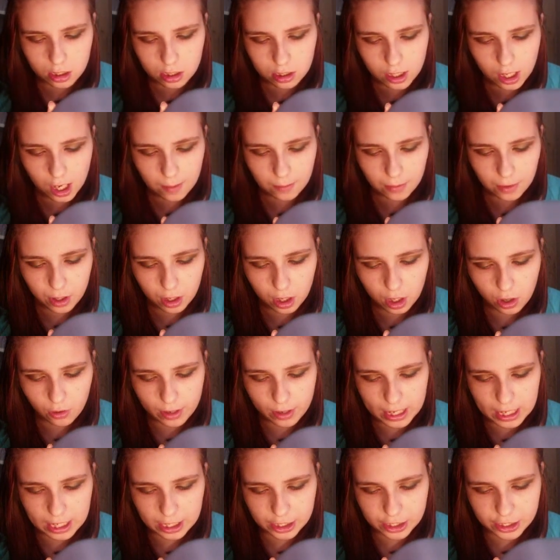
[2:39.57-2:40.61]
number
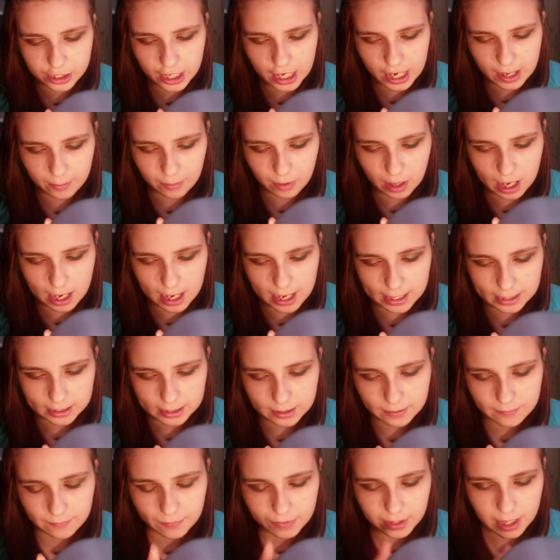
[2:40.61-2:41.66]
08
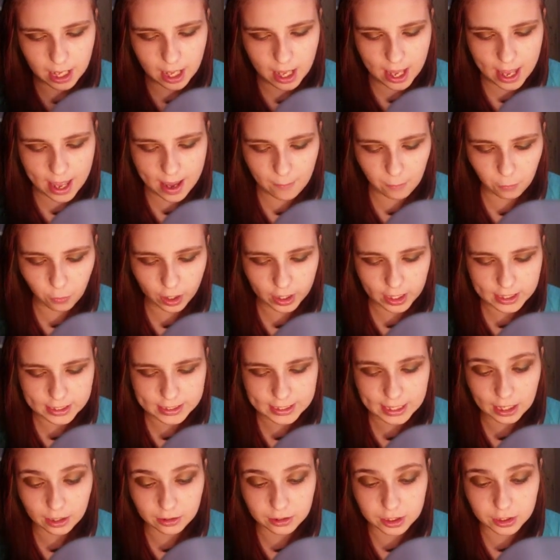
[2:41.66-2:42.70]
Shamrock. And what it
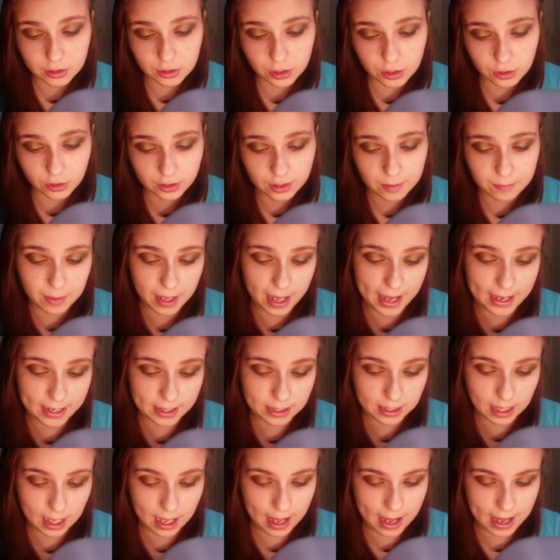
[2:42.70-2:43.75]
tells you to do in the
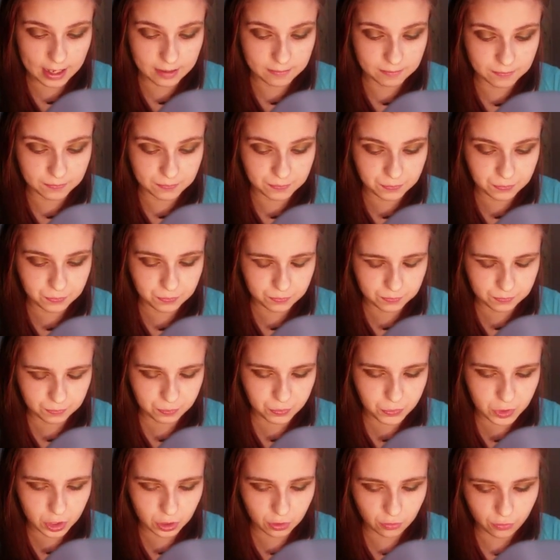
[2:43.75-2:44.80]
back that I
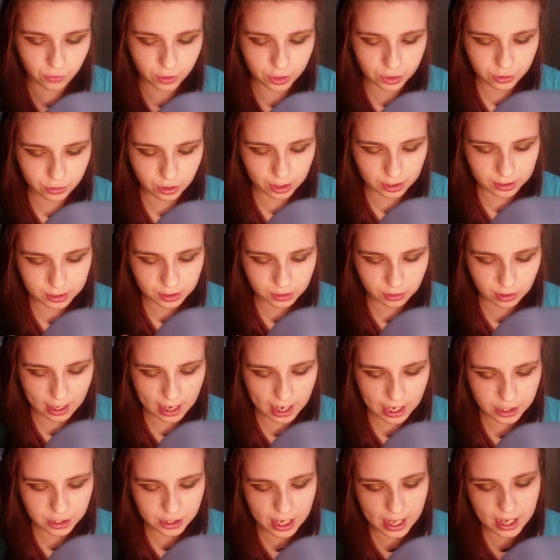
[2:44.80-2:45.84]
do for drugstore
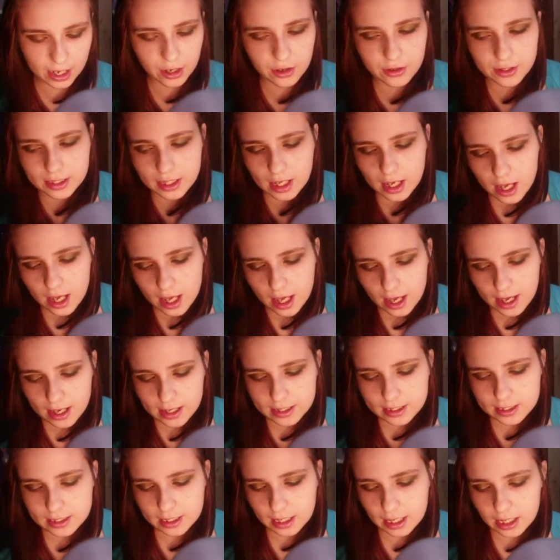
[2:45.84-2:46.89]
eyeshadows
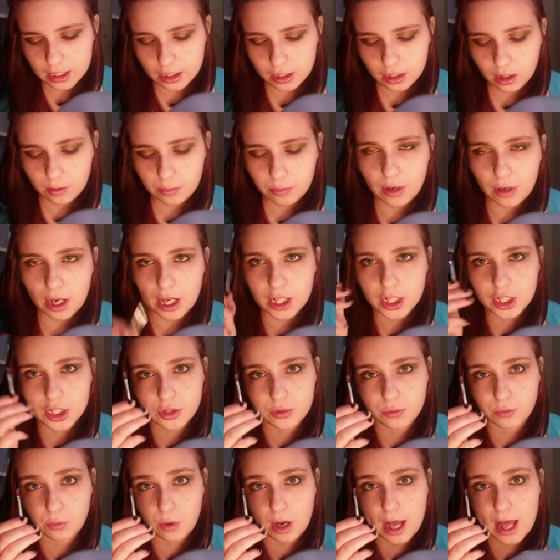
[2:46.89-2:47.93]
is get your
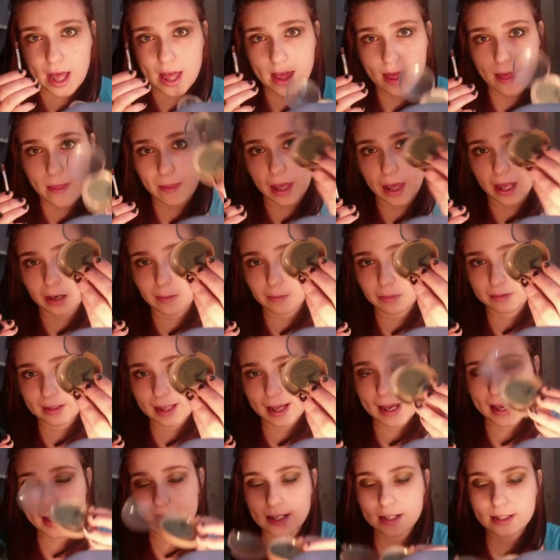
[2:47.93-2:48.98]
brush wet and then
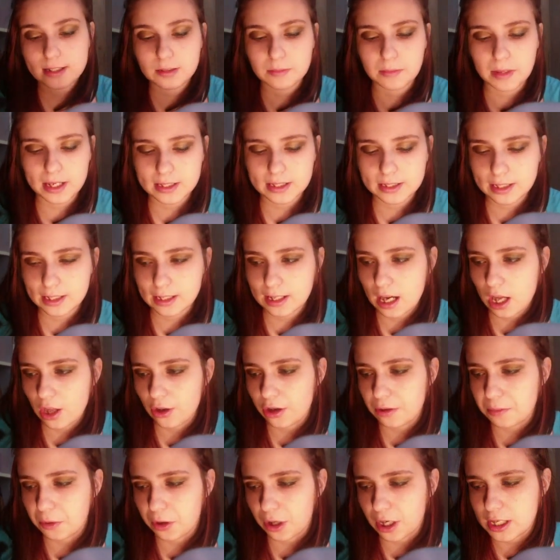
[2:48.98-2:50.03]
apply it because it makes the
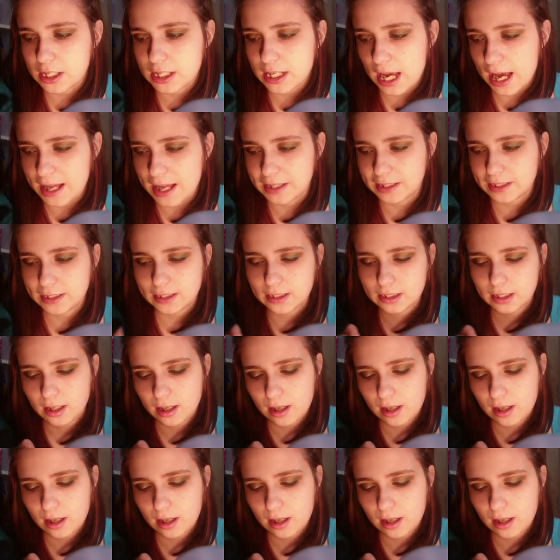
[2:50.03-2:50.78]
color more intense.